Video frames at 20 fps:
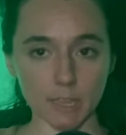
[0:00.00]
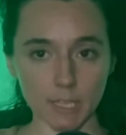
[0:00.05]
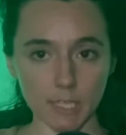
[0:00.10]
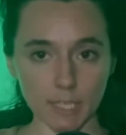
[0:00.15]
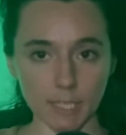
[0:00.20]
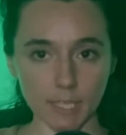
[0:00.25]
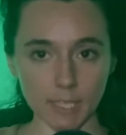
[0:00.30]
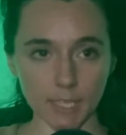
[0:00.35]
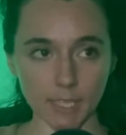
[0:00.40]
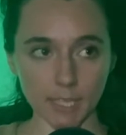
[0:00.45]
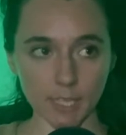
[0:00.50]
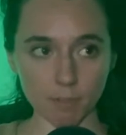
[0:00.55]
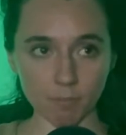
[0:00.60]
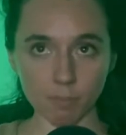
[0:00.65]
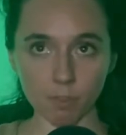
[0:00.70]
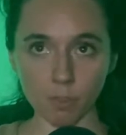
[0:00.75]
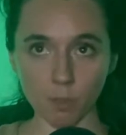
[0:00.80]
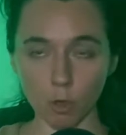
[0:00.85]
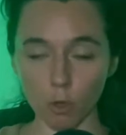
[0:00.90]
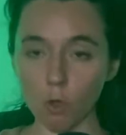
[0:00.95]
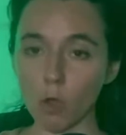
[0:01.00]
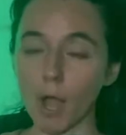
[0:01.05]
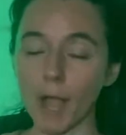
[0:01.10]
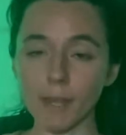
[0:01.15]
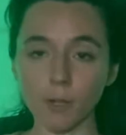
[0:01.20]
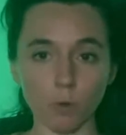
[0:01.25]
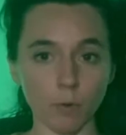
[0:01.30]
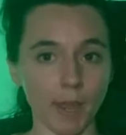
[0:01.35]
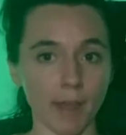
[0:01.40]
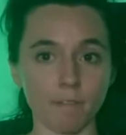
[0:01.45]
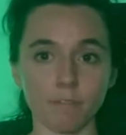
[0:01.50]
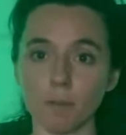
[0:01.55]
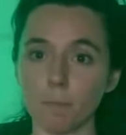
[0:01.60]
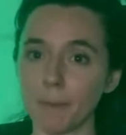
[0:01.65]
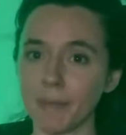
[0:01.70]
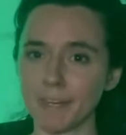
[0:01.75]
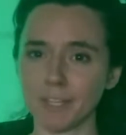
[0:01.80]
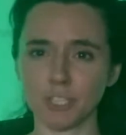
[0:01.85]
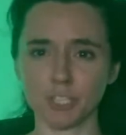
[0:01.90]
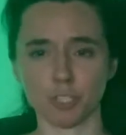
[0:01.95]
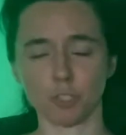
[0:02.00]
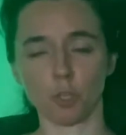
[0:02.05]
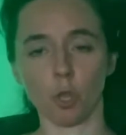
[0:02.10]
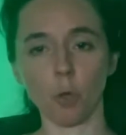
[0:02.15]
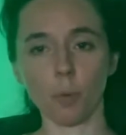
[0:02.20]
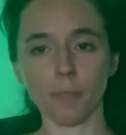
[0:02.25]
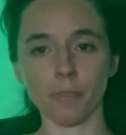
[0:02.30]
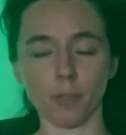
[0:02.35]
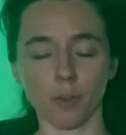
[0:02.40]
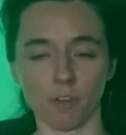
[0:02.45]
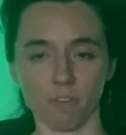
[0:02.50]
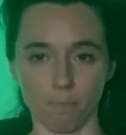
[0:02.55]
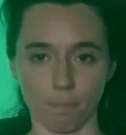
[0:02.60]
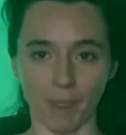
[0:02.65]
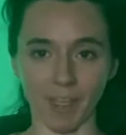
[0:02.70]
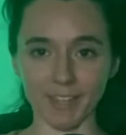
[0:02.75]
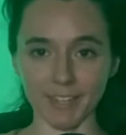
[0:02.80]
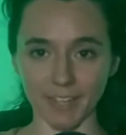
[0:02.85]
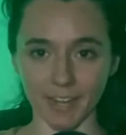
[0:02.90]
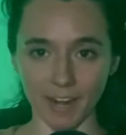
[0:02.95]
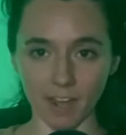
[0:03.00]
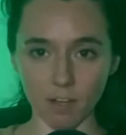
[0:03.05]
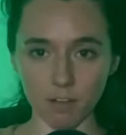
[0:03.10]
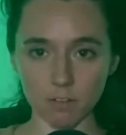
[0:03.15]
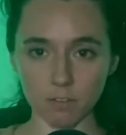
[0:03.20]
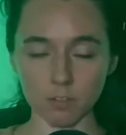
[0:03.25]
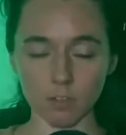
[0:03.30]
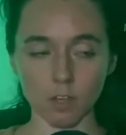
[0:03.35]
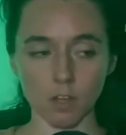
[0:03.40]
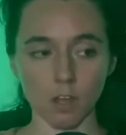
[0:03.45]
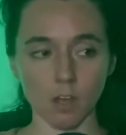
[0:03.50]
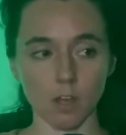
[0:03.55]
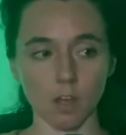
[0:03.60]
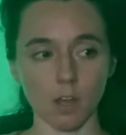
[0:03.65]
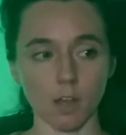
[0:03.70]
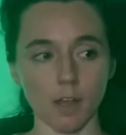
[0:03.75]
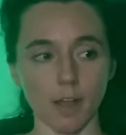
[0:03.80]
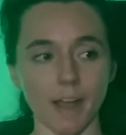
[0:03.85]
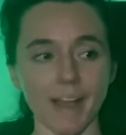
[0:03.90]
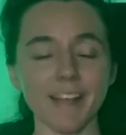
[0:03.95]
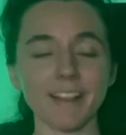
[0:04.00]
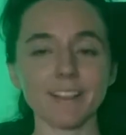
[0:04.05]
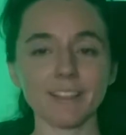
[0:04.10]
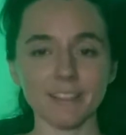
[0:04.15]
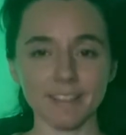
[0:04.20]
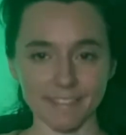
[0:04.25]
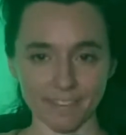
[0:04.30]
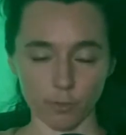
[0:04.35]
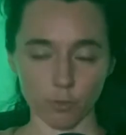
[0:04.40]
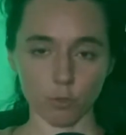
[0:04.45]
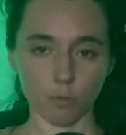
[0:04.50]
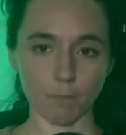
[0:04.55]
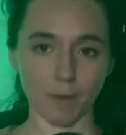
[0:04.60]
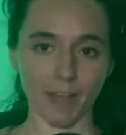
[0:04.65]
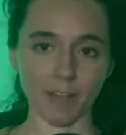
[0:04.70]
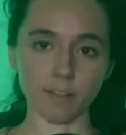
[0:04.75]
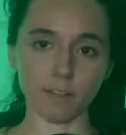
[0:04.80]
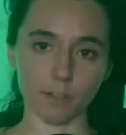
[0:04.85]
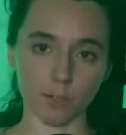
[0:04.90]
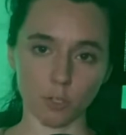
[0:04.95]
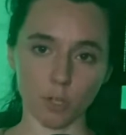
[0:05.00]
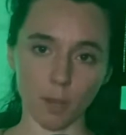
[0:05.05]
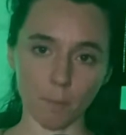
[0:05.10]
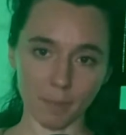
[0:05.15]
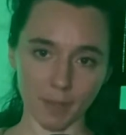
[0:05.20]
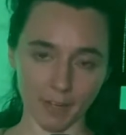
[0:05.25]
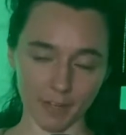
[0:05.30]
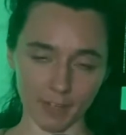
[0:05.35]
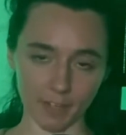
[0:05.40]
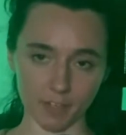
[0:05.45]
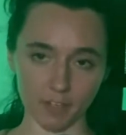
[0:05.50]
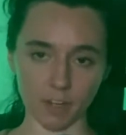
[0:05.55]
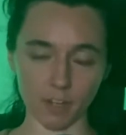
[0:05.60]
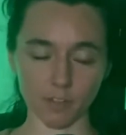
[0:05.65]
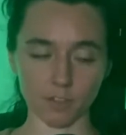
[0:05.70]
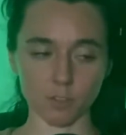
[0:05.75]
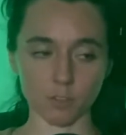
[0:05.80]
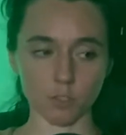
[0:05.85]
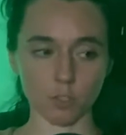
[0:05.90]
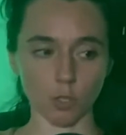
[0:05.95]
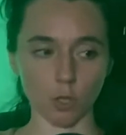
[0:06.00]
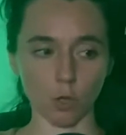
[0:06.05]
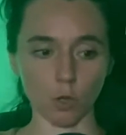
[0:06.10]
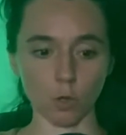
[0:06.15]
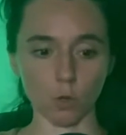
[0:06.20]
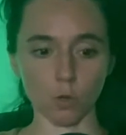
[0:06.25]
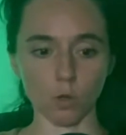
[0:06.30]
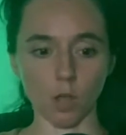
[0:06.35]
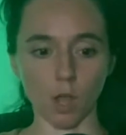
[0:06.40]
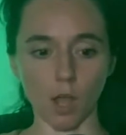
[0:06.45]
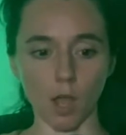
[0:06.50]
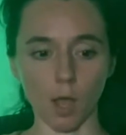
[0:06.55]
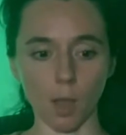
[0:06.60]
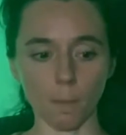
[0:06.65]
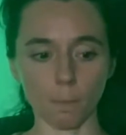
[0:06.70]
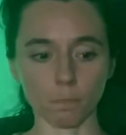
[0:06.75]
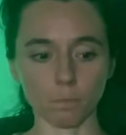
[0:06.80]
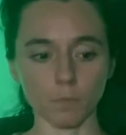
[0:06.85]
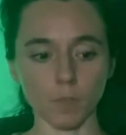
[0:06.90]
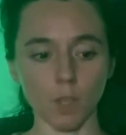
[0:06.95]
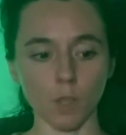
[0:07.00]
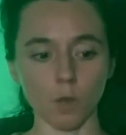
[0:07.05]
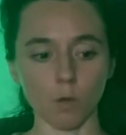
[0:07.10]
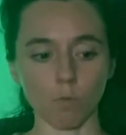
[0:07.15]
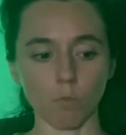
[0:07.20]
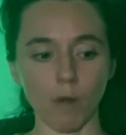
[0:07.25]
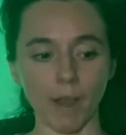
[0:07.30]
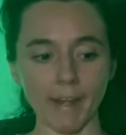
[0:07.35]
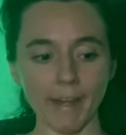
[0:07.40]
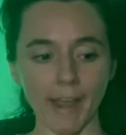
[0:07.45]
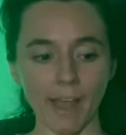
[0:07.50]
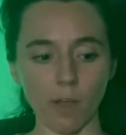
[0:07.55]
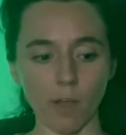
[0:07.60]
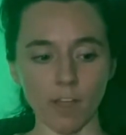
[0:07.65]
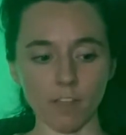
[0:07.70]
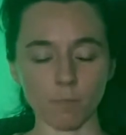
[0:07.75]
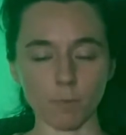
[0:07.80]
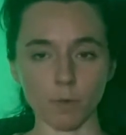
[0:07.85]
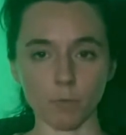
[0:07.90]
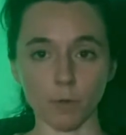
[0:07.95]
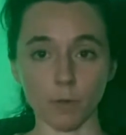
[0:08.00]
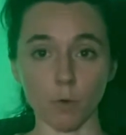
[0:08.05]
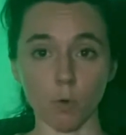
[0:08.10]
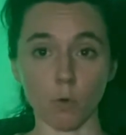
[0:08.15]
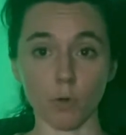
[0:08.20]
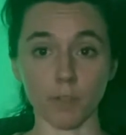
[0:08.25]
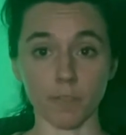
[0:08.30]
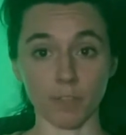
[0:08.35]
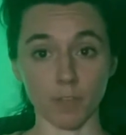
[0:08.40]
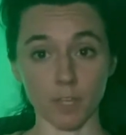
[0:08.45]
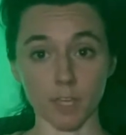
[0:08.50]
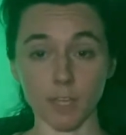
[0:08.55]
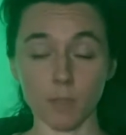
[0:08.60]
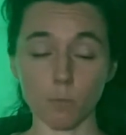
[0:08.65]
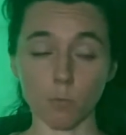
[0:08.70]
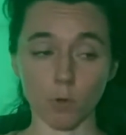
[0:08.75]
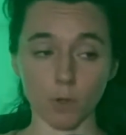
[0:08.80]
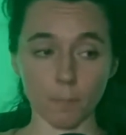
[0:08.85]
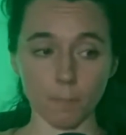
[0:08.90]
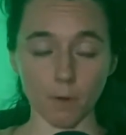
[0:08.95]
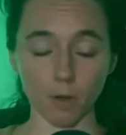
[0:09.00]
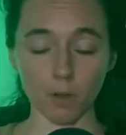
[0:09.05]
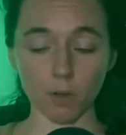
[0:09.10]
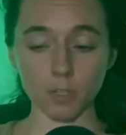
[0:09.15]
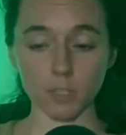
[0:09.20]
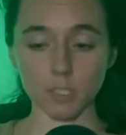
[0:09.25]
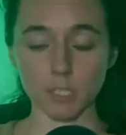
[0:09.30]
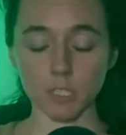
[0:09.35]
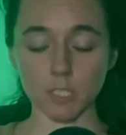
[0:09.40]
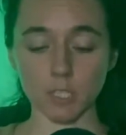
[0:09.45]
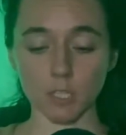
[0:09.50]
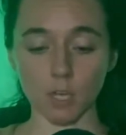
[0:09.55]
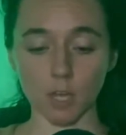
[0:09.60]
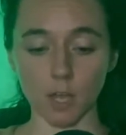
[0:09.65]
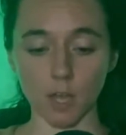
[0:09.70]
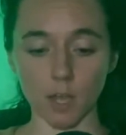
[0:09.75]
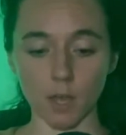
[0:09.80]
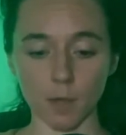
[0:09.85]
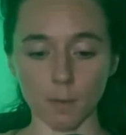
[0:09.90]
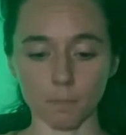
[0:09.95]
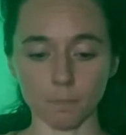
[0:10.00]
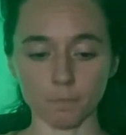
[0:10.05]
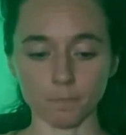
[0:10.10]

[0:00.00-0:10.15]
even though I don't have the money to just go in there and bang it out, little by little I'm getting it done. So right now I've been recording the keyboard parts, and